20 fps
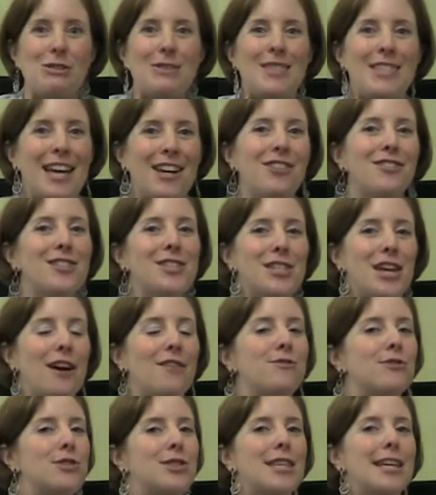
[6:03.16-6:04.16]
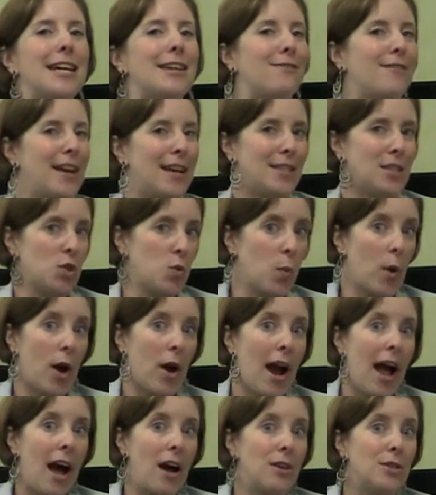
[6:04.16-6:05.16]
send your stuff to the advanced
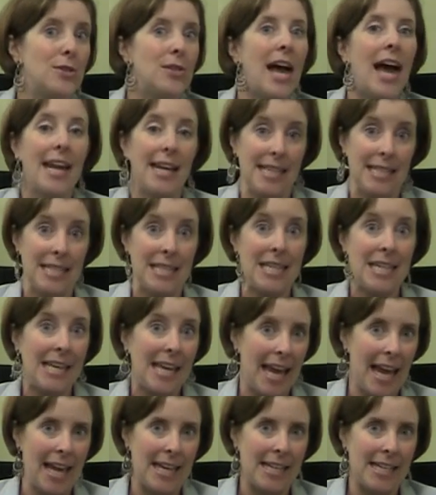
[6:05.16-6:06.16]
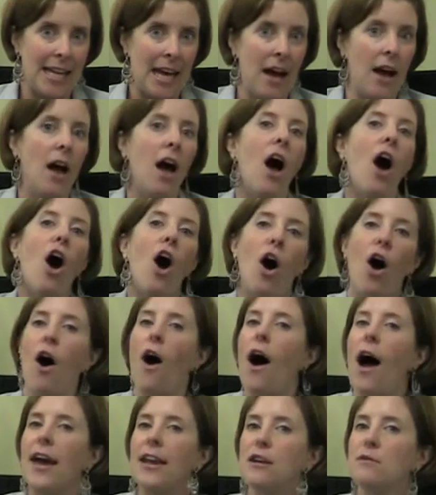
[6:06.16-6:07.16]
warehouse and it's in Canada. All
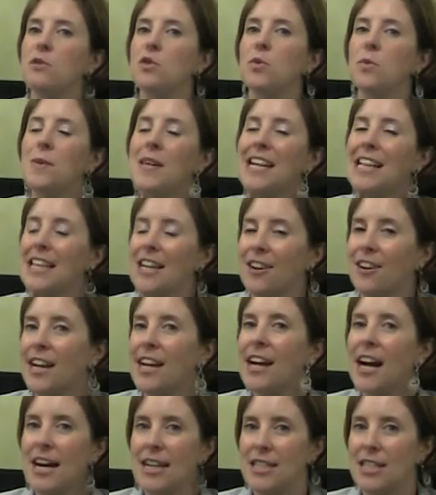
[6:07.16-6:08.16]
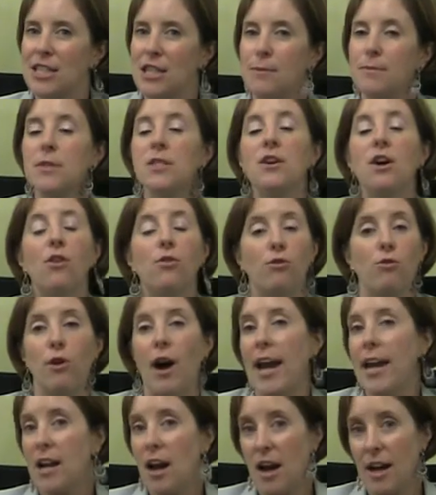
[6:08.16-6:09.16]
items will be clearing customs
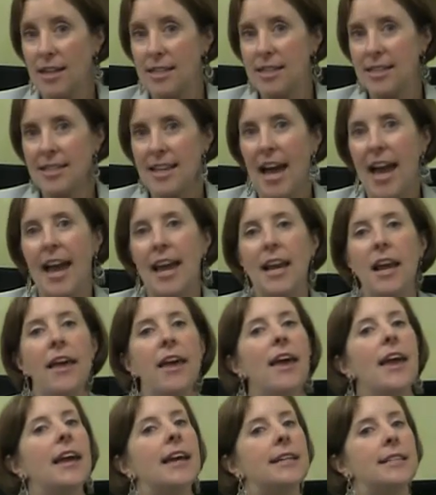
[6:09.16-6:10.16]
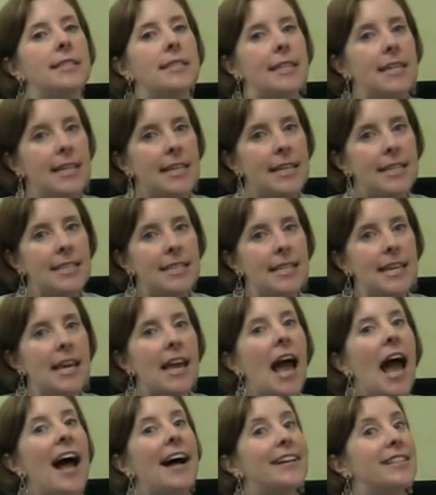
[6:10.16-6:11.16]
right on site. It's
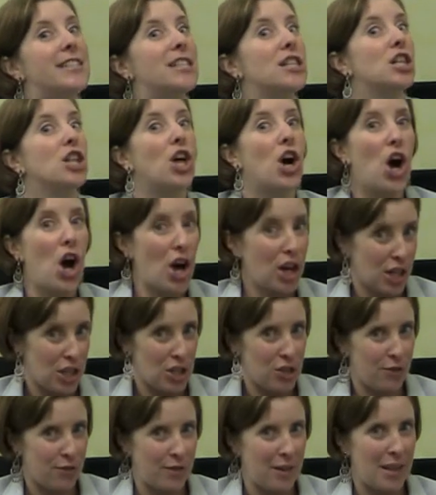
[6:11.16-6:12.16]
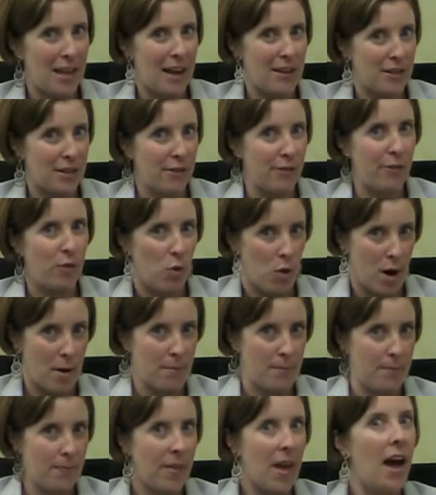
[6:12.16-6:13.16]
easy as long as you fill out the
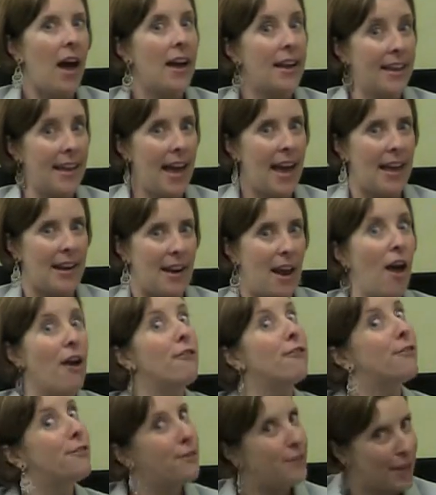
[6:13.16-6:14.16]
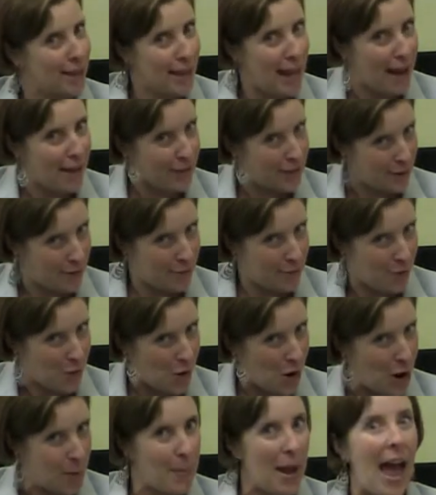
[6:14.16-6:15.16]
form. Again, fill out the
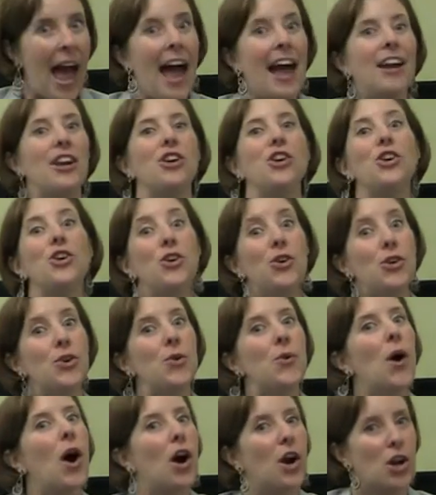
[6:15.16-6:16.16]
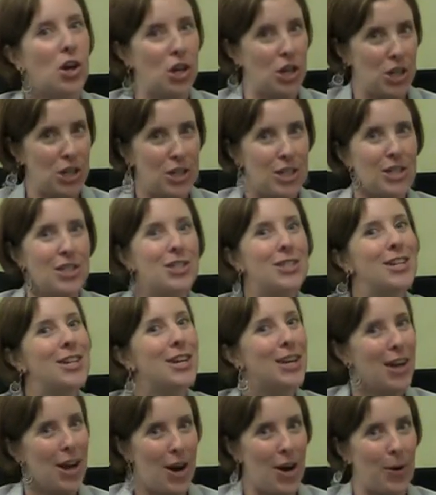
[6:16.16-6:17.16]
form and you are good to
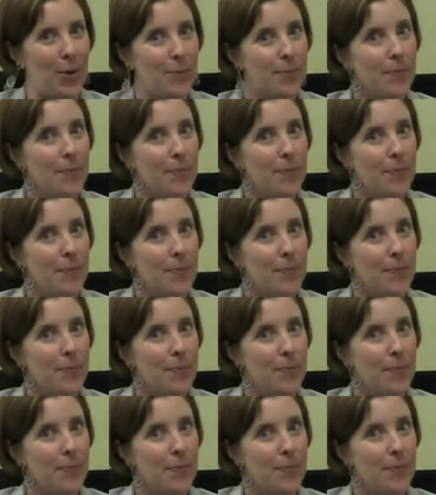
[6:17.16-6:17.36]
go.